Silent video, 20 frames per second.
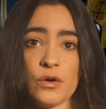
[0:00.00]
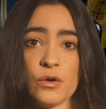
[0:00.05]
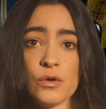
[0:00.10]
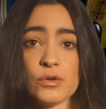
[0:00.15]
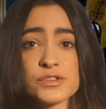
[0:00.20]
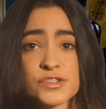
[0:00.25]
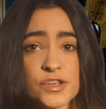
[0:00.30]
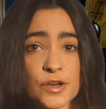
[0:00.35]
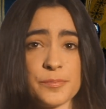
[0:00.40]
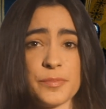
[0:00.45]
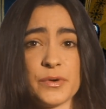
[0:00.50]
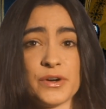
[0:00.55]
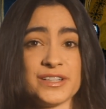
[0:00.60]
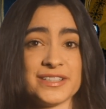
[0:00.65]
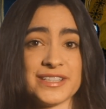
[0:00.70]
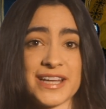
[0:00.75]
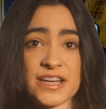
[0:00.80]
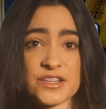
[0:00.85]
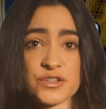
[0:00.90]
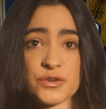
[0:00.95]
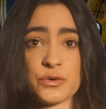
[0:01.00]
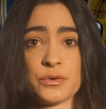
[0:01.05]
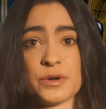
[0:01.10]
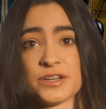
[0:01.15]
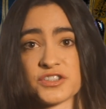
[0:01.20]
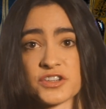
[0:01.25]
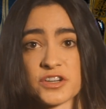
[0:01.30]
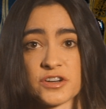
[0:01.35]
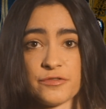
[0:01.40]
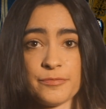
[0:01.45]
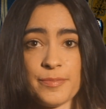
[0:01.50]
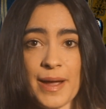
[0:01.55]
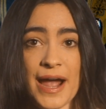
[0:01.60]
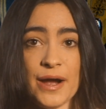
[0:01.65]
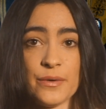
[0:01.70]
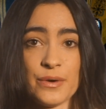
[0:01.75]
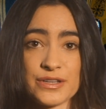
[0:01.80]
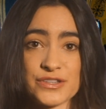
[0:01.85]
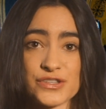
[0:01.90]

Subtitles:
also boil down to a question of power,